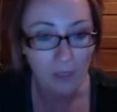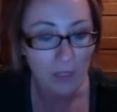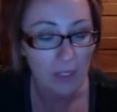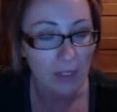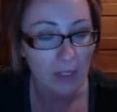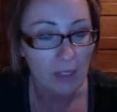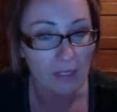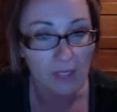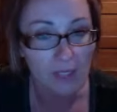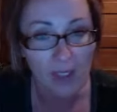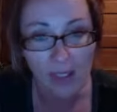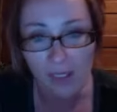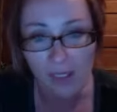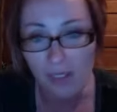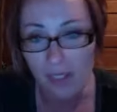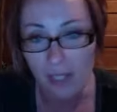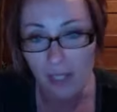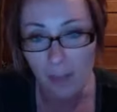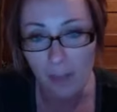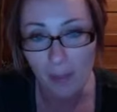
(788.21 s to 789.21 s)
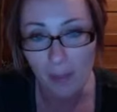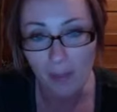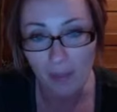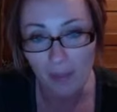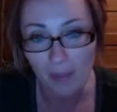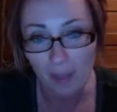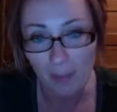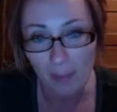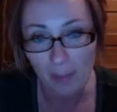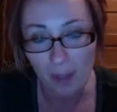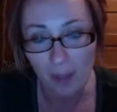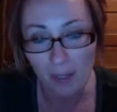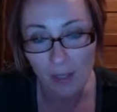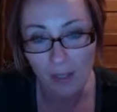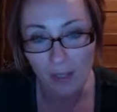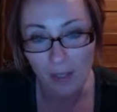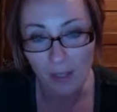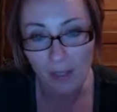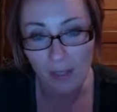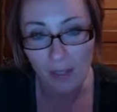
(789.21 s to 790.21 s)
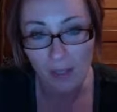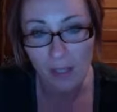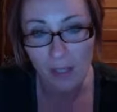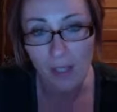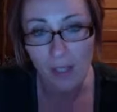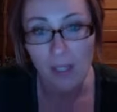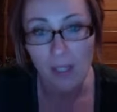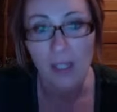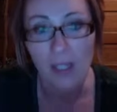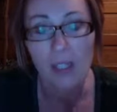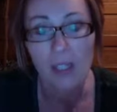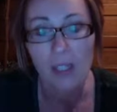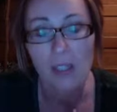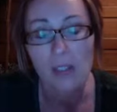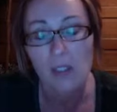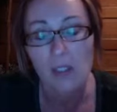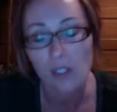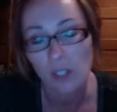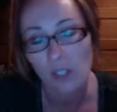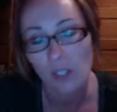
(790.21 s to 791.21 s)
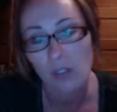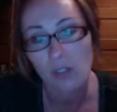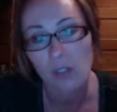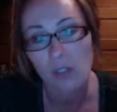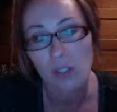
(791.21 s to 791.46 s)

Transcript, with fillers: The five step invite process is huge.